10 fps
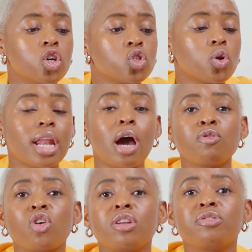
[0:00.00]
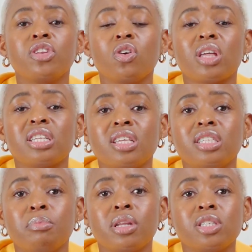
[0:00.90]
So now you've got a video that's
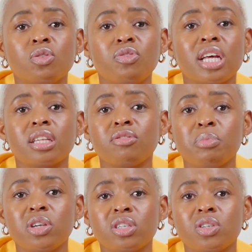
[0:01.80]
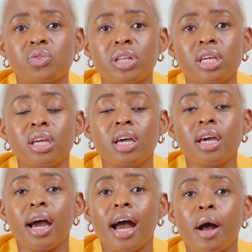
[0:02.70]
30 minutes and you feel like the information is really
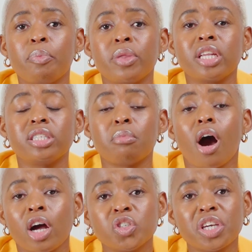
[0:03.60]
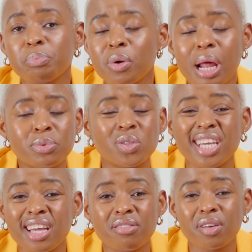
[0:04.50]
in demand, you can put up to
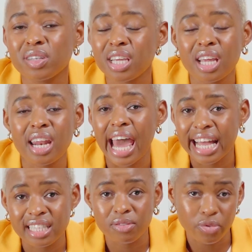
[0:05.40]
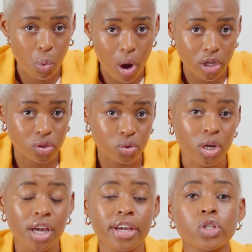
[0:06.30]
10 ads if you want to.
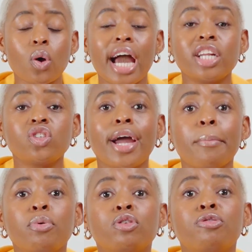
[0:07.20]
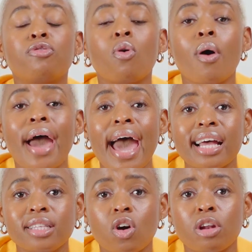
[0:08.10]
So I try to put 4
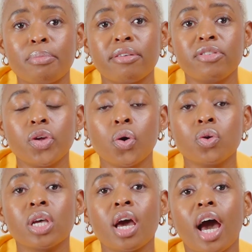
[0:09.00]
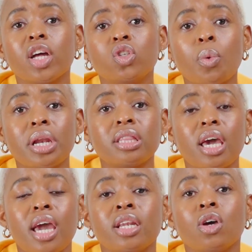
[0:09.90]
ads on my videos. I do one at the
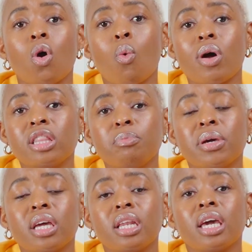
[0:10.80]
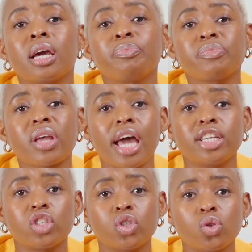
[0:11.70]
end, one at the beginning,
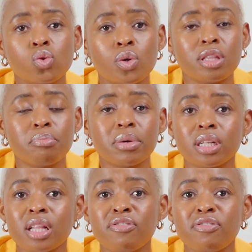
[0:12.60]
and 2 in the middle.